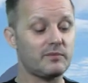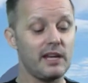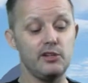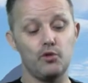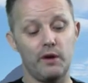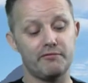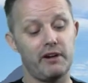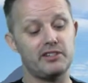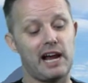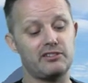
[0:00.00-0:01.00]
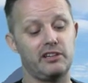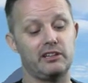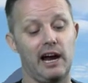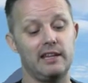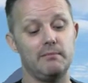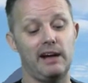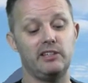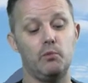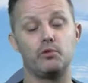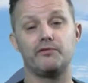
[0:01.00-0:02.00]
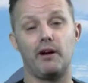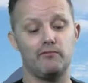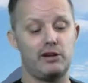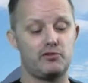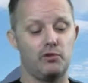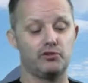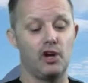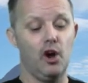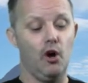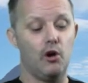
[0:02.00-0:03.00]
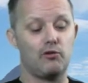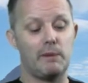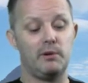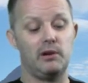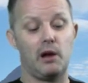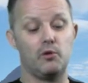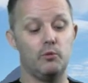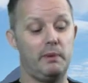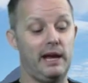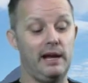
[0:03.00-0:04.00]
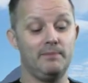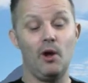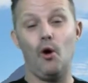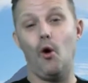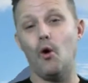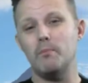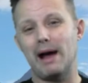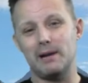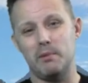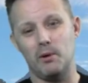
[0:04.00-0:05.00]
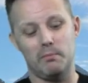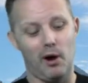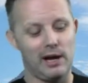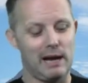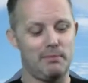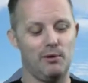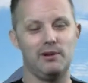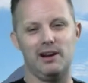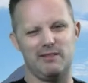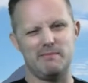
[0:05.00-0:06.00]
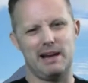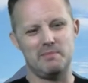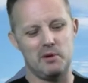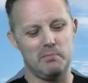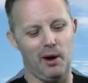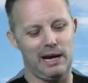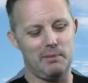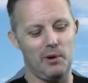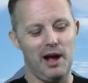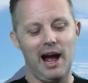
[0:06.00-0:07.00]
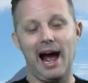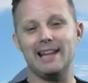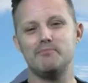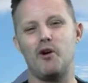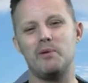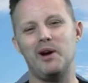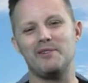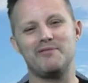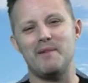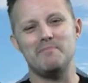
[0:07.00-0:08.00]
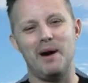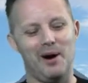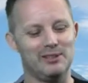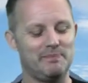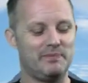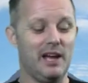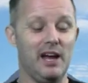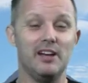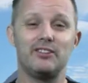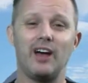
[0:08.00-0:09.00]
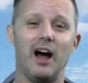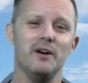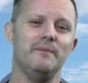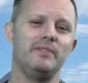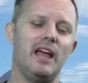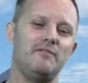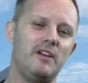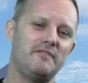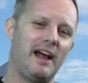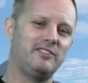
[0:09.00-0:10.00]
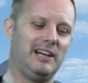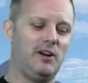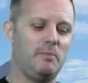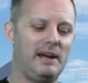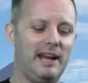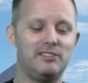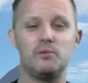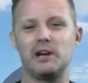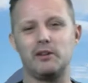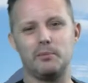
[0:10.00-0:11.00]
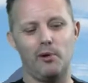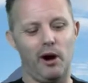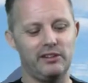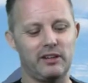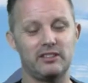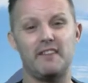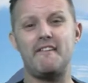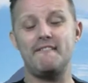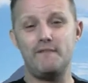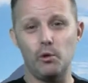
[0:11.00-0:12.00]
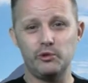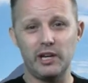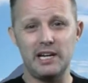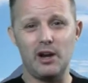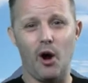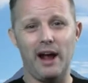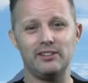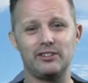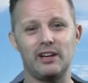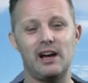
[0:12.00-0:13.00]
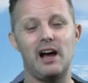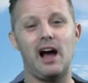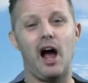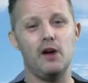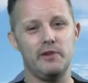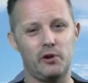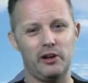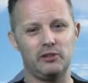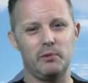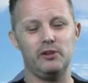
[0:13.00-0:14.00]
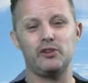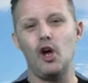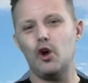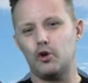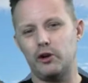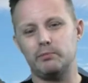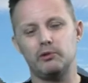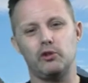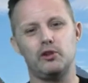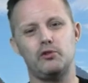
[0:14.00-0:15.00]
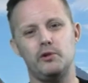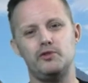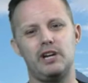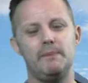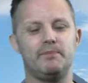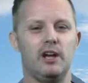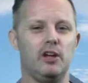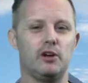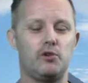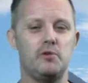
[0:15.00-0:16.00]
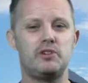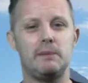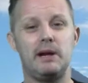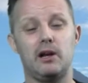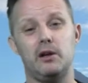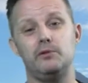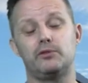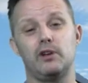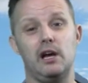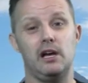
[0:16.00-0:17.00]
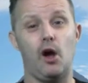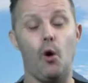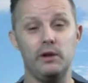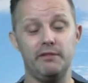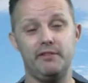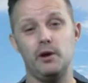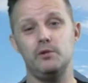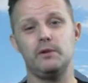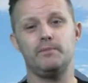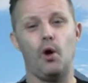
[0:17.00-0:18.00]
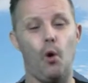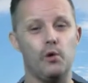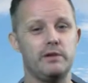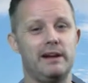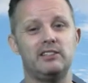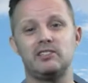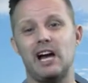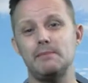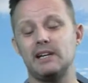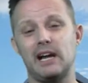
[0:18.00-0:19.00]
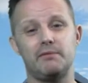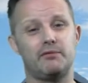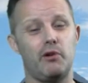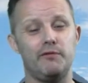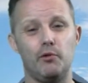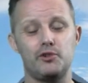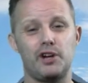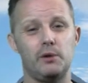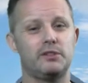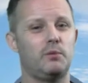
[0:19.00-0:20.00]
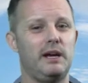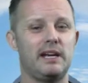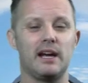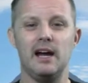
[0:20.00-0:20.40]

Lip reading: Enjoy a fresh catch of the day at the amazing waterfront restaurants or grab a local beer or Malibu and pineapple. I love a Malibu and pineapple at the promenade front bars. So, if you fancy a little bit of this, you will know the price. So for 14 nights over Christmas, Christmas on the cruise ship includes all your food, all your entertainment, they have 3 or 4 shows a week,